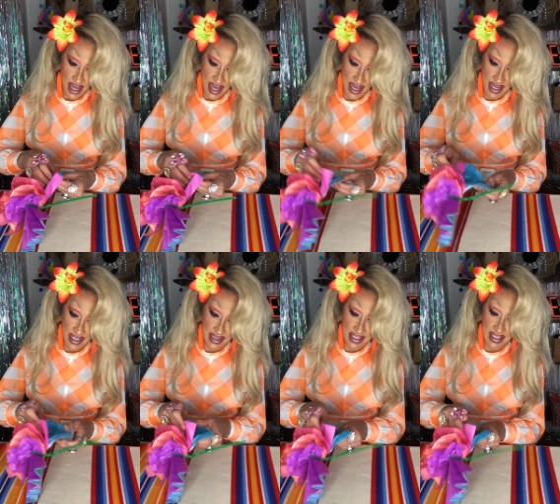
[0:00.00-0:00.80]

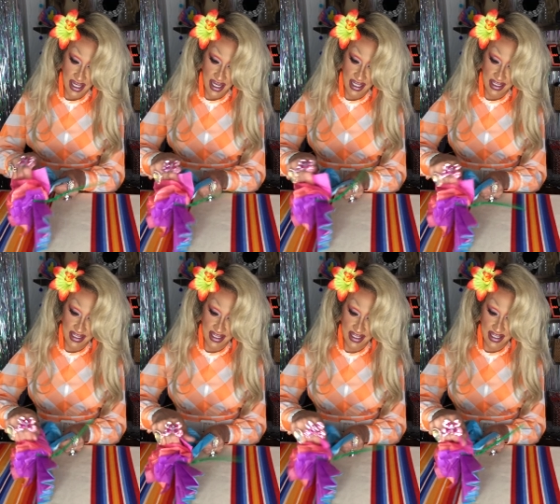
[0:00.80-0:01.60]
and the
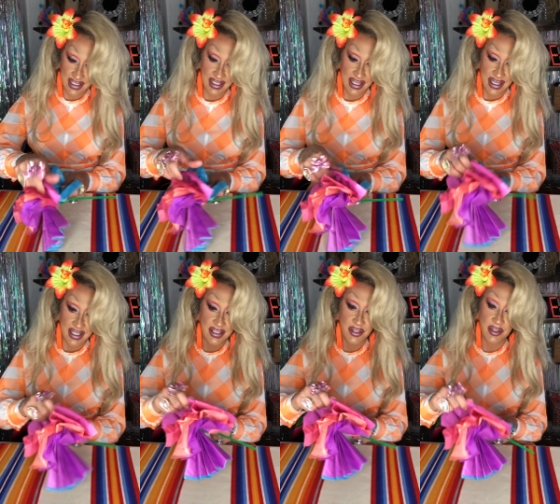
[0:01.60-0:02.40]
next.
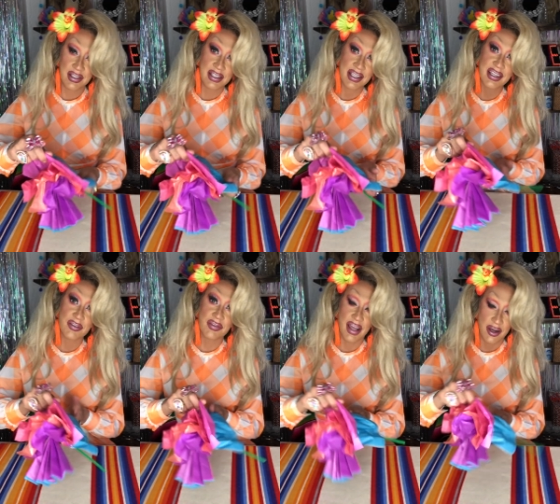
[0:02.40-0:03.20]
So do you see the
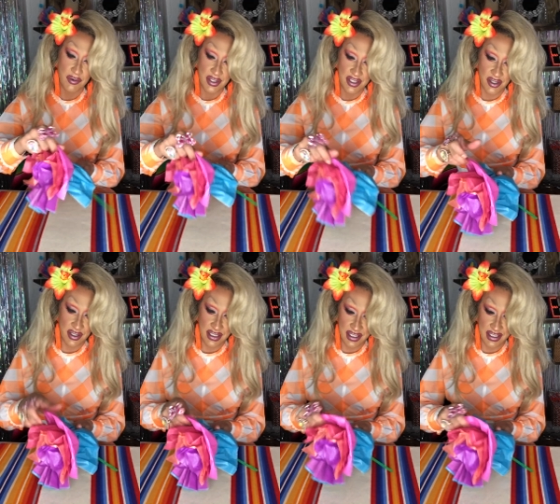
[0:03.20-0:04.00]
flowers
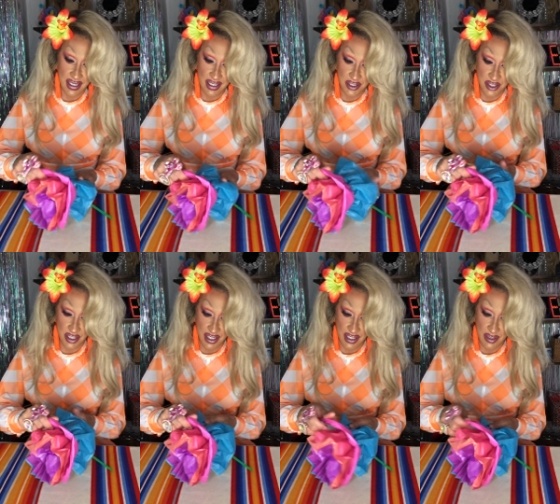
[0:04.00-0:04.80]
starting to take
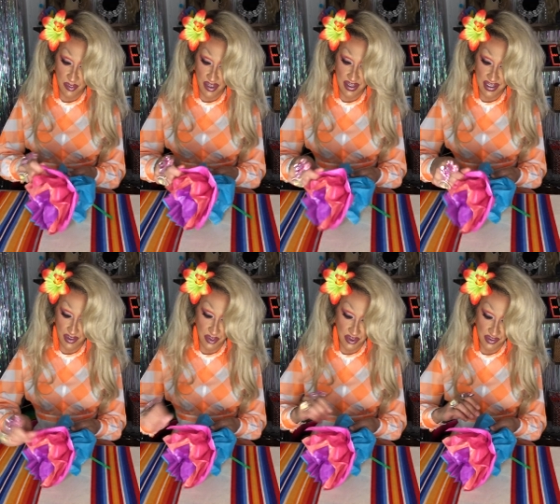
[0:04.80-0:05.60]
shape? Isn't
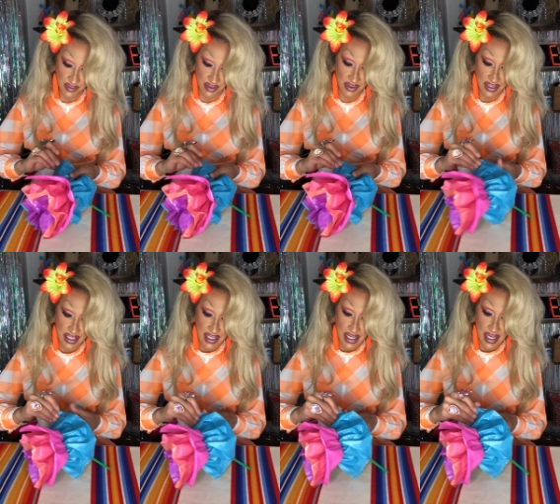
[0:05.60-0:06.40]
that beautiful?
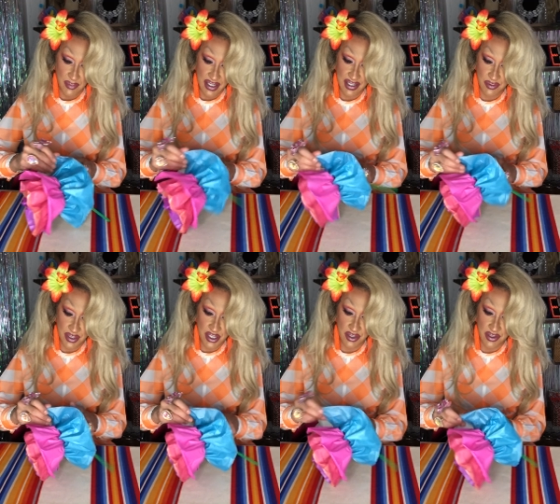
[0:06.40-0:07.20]
And because we
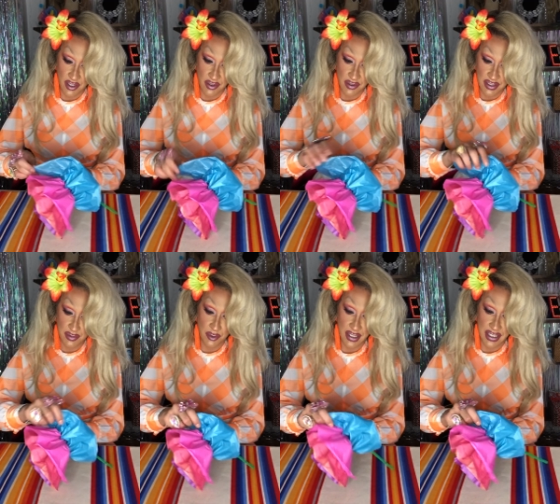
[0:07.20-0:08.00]
chose all these
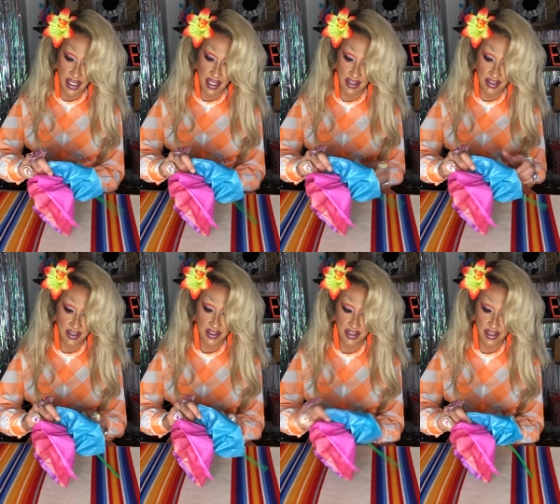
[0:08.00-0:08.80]
pretty
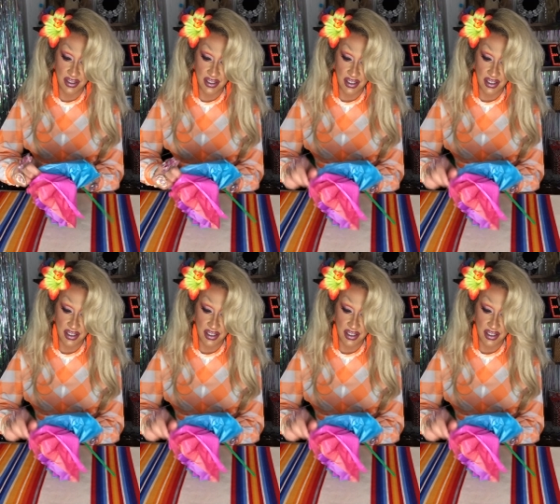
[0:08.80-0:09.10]
colors,